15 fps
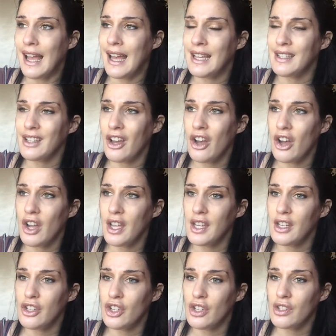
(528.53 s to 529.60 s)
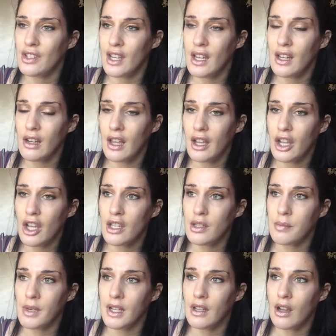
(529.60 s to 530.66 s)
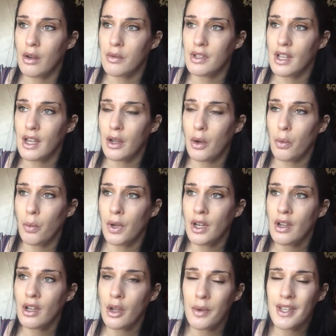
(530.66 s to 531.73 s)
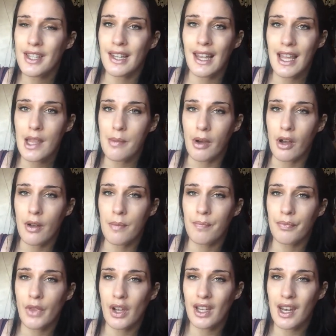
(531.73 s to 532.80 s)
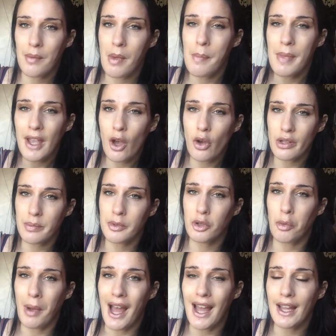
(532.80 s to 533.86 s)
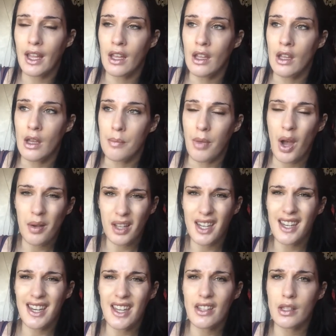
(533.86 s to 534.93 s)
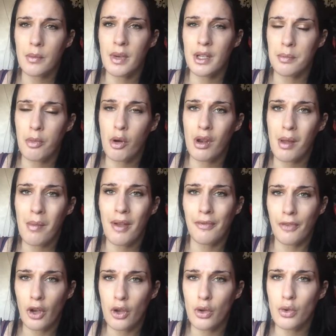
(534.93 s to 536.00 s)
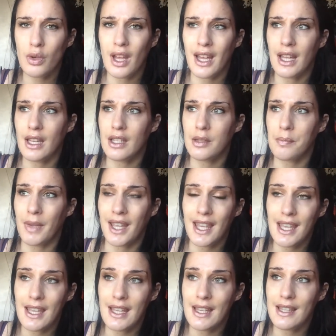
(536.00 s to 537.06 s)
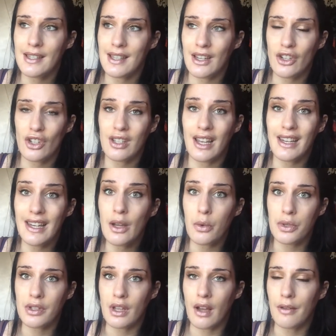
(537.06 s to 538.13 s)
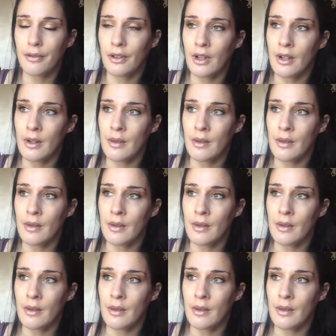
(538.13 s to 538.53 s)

And it like occurred to me, I was like, when I go into labor, I'm gonna have my big hospital bag, but I'm gonna need somewhere to put like my phone and my keys and just like little stuff.